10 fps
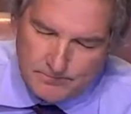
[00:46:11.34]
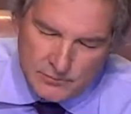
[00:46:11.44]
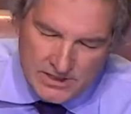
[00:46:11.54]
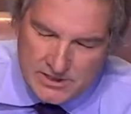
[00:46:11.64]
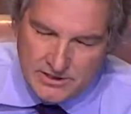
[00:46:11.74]

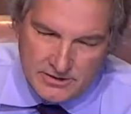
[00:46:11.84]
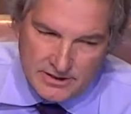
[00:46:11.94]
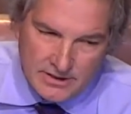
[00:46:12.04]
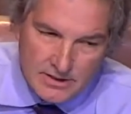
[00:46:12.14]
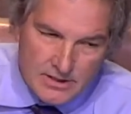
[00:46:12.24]

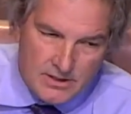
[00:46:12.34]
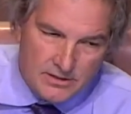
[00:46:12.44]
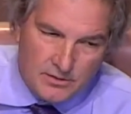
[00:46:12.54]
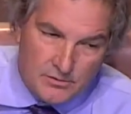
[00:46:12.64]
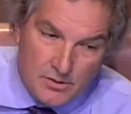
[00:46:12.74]
criteria?
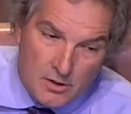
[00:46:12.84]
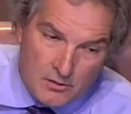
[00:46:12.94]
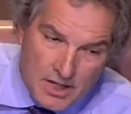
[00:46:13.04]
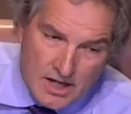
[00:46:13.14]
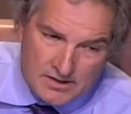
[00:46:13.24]
You know, no,
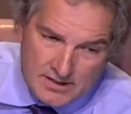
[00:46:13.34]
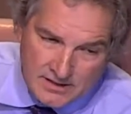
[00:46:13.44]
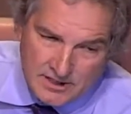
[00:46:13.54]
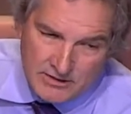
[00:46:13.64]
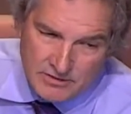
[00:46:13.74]
not in
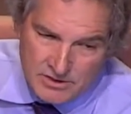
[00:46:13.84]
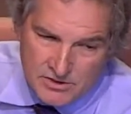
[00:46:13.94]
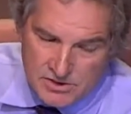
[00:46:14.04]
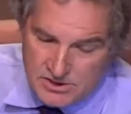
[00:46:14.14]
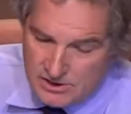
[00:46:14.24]
that they
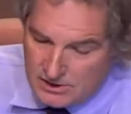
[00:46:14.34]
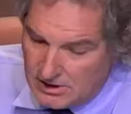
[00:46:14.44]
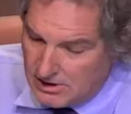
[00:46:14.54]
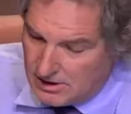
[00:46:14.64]
reduced it.